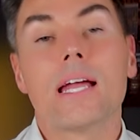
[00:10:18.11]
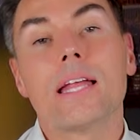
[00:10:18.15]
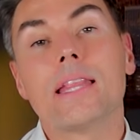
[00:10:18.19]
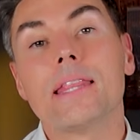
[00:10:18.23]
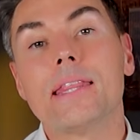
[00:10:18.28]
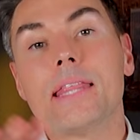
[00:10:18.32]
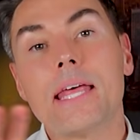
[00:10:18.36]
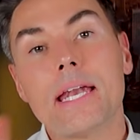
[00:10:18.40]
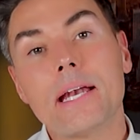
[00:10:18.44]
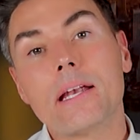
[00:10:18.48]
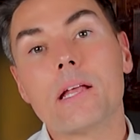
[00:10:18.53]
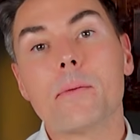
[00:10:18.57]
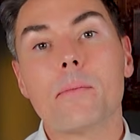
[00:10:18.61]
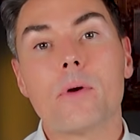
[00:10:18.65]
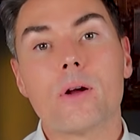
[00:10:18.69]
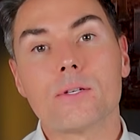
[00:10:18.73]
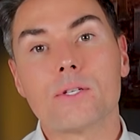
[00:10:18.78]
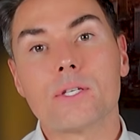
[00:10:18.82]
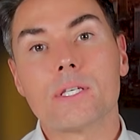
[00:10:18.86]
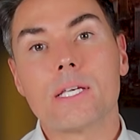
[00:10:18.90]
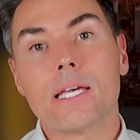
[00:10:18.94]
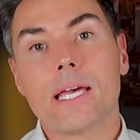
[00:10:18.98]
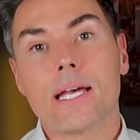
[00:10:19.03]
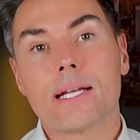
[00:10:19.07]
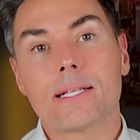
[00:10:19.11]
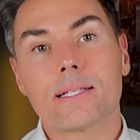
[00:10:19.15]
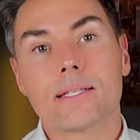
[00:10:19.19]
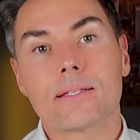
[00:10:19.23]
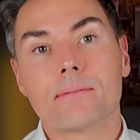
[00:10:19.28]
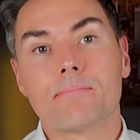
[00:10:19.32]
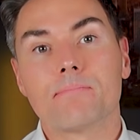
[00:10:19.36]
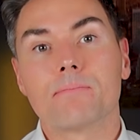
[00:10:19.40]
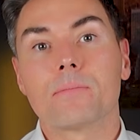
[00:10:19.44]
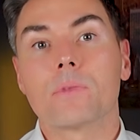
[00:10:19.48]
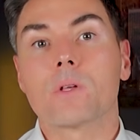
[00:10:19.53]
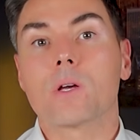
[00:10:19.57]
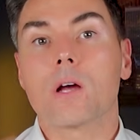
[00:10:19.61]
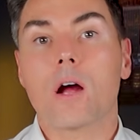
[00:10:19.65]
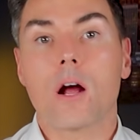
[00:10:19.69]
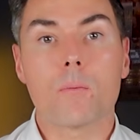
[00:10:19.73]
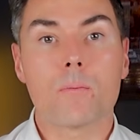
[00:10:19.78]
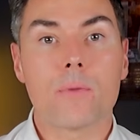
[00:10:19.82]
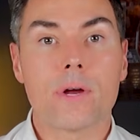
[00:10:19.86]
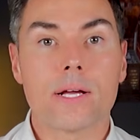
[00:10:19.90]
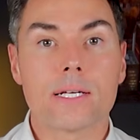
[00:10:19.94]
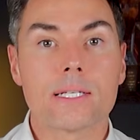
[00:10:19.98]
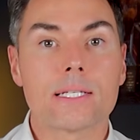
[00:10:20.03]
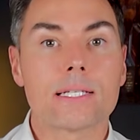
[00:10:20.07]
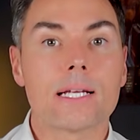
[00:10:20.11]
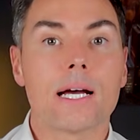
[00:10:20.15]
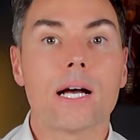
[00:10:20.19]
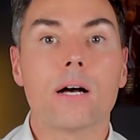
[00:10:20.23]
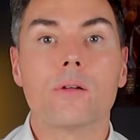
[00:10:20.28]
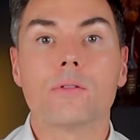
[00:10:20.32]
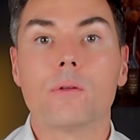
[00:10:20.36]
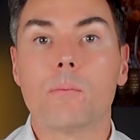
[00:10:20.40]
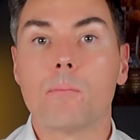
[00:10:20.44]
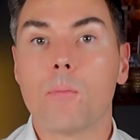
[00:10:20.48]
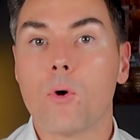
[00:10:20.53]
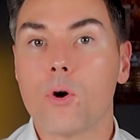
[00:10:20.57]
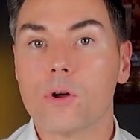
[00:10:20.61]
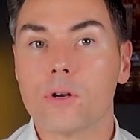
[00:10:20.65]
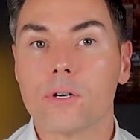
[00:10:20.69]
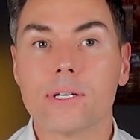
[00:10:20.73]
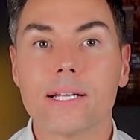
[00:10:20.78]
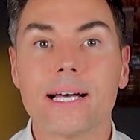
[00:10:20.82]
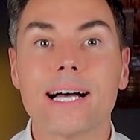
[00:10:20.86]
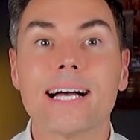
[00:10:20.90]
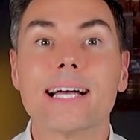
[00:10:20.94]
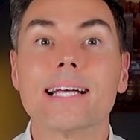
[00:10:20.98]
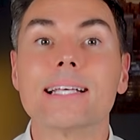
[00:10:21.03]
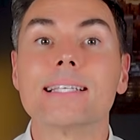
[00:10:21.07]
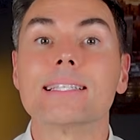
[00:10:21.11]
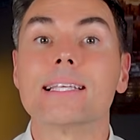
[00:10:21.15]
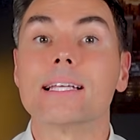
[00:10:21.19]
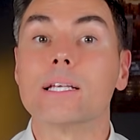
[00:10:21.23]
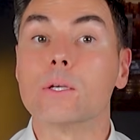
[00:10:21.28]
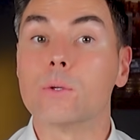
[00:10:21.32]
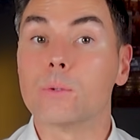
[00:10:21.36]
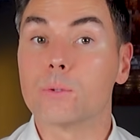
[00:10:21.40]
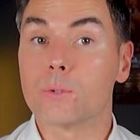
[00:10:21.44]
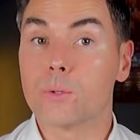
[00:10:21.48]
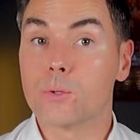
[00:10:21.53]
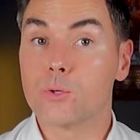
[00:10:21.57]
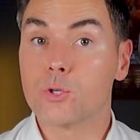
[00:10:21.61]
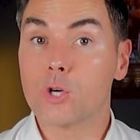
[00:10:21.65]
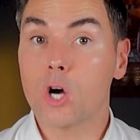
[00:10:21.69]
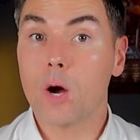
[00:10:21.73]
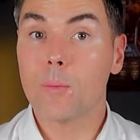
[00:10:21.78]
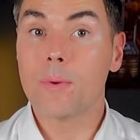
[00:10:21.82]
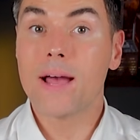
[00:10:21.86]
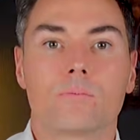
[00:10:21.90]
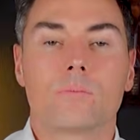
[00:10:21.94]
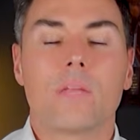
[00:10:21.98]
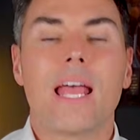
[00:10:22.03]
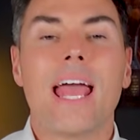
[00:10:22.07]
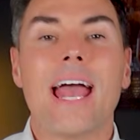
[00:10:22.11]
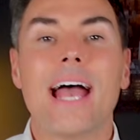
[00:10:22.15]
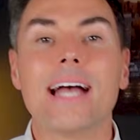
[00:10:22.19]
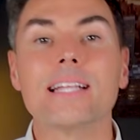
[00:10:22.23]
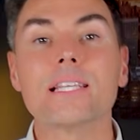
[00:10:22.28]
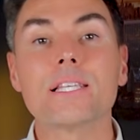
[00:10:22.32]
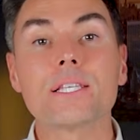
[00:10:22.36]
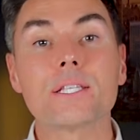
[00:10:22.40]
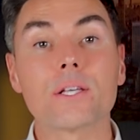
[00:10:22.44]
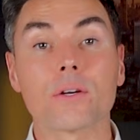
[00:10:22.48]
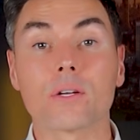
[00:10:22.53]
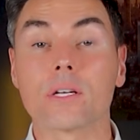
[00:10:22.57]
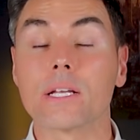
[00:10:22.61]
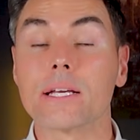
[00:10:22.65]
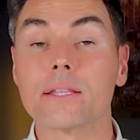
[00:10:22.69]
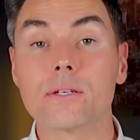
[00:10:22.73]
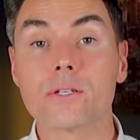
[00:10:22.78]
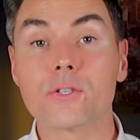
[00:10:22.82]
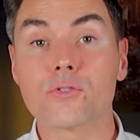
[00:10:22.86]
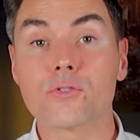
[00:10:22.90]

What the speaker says: Then an emergency hits, the car breaks down, the boiler dies, they lose their job, and suddenly they're